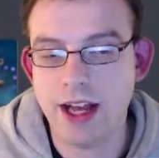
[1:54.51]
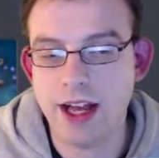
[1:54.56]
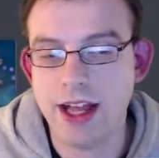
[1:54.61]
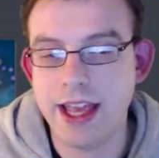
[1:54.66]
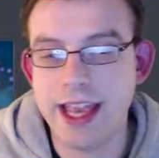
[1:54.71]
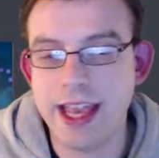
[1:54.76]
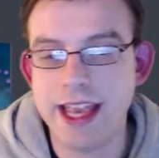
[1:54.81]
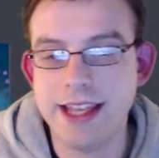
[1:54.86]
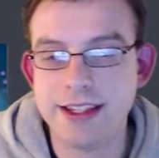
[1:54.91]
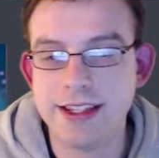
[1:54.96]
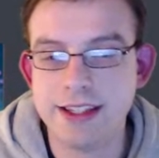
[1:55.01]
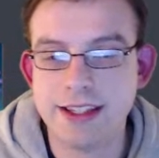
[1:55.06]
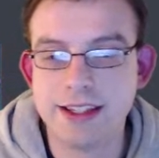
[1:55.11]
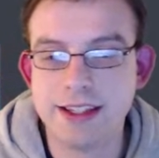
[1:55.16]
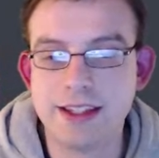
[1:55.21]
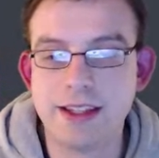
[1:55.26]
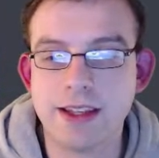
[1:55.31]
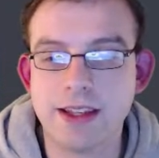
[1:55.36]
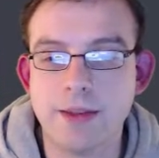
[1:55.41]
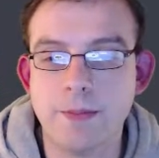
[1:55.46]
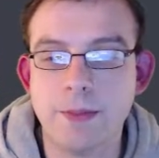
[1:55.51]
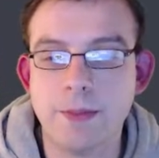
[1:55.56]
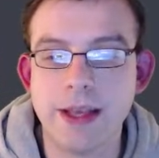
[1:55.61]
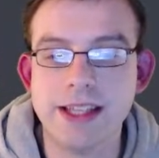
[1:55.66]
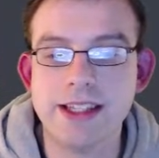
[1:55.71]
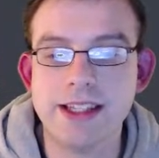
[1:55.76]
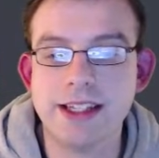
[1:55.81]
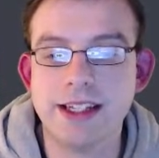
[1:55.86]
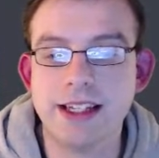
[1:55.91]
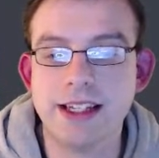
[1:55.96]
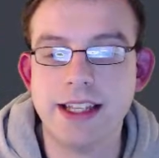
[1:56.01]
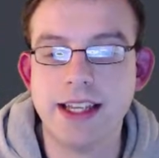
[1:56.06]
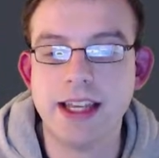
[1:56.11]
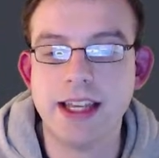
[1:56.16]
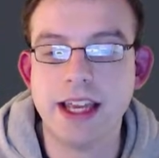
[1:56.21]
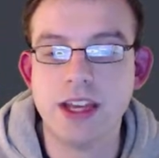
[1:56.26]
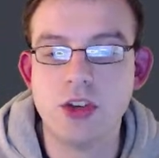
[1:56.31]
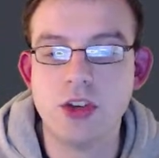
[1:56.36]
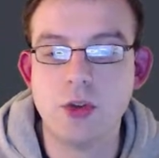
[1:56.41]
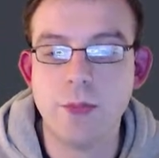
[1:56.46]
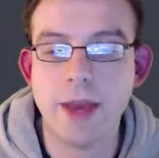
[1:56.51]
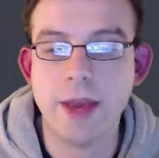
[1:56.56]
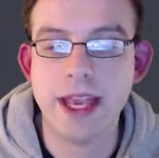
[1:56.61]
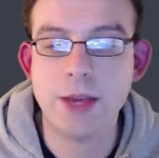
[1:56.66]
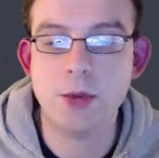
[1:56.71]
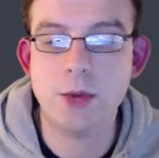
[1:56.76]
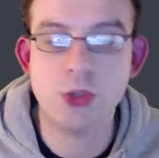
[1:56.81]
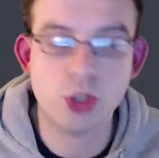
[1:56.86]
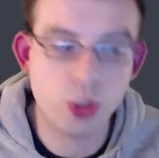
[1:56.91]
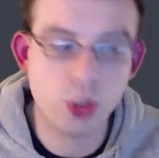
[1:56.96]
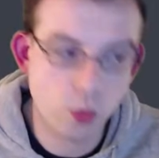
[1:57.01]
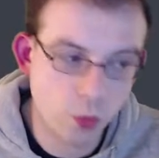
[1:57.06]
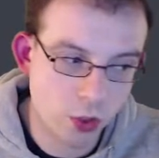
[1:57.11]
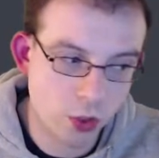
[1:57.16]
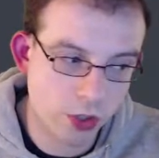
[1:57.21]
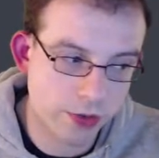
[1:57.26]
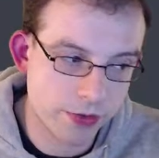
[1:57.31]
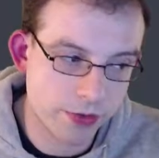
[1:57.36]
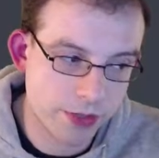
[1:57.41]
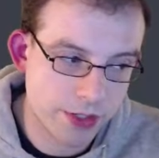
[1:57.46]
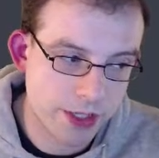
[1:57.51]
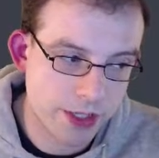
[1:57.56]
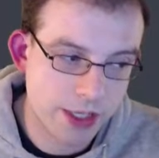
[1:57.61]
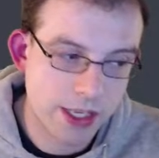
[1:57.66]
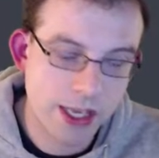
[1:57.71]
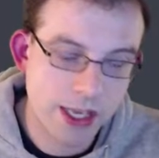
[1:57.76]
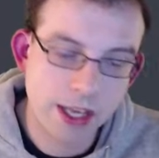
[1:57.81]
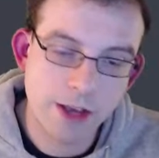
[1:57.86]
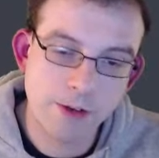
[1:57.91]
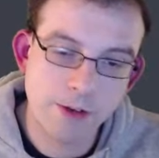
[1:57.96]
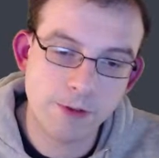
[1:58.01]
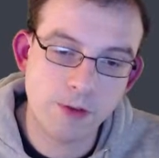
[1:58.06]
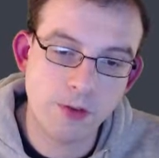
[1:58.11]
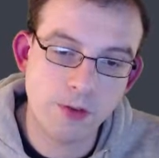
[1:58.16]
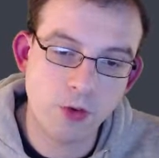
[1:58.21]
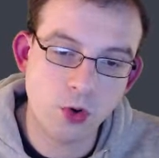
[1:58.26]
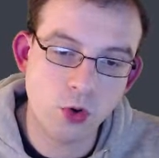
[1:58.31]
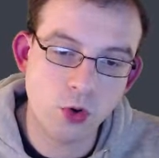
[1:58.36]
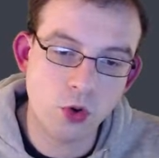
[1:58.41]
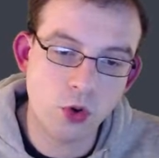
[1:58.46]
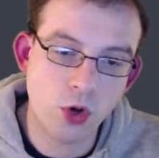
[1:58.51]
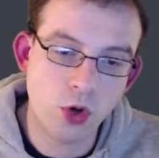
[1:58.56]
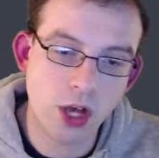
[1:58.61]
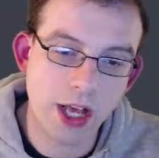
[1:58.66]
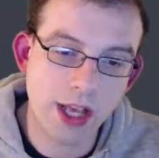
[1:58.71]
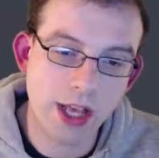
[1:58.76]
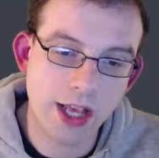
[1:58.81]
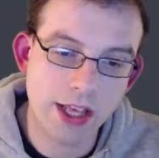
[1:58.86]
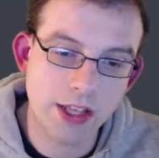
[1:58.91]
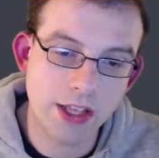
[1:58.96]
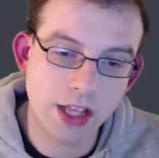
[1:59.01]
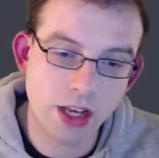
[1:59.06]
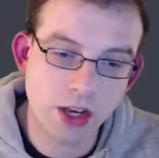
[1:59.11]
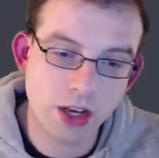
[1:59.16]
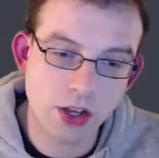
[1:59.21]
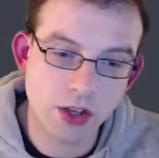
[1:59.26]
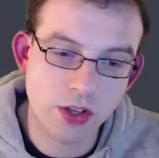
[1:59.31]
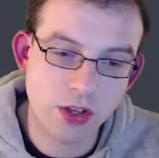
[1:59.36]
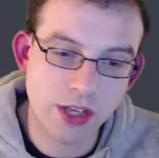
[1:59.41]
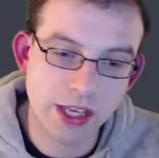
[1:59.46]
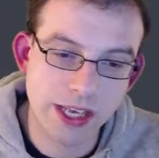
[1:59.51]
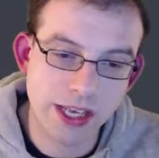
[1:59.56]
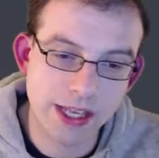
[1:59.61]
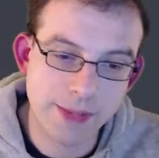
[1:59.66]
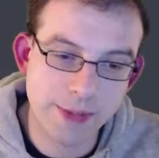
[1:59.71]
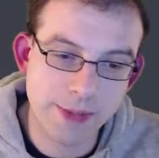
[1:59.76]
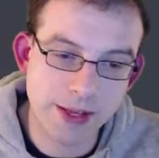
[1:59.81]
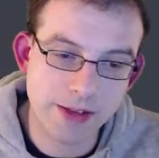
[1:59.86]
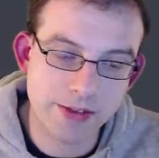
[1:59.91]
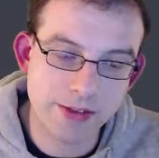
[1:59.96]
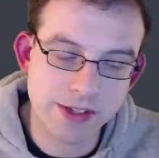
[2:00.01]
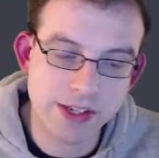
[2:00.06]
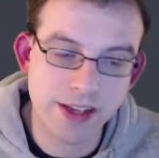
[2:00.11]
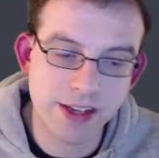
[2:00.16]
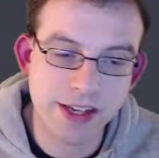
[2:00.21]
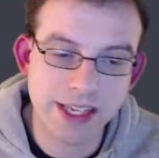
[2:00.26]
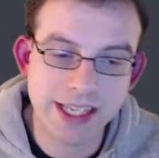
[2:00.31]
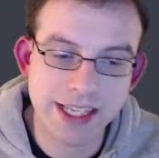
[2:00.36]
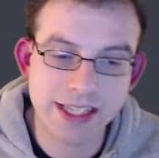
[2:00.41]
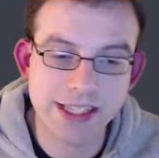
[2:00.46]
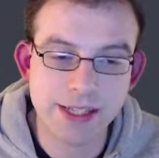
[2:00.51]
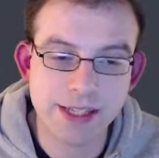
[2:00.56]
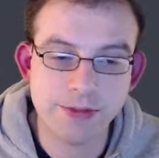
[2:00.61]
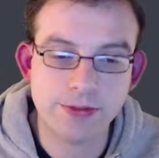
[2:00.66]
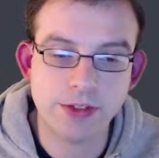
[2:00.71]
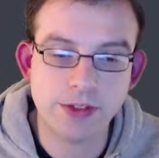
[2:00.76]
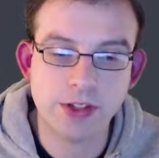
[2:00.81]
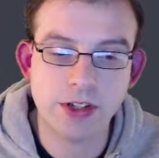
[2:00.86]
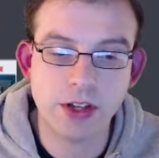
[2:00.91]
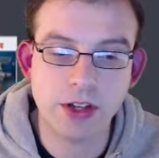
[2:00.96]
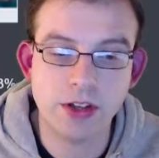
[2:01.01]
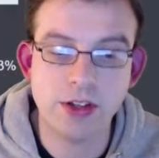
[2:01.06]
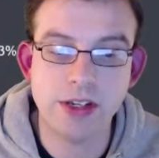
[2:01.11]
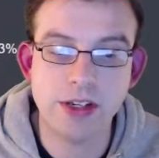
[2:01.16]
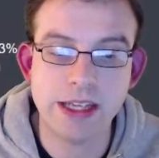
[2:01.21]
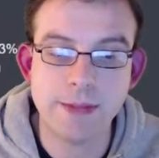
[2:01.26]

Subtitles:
It's basically you pay what you want for about 9 different early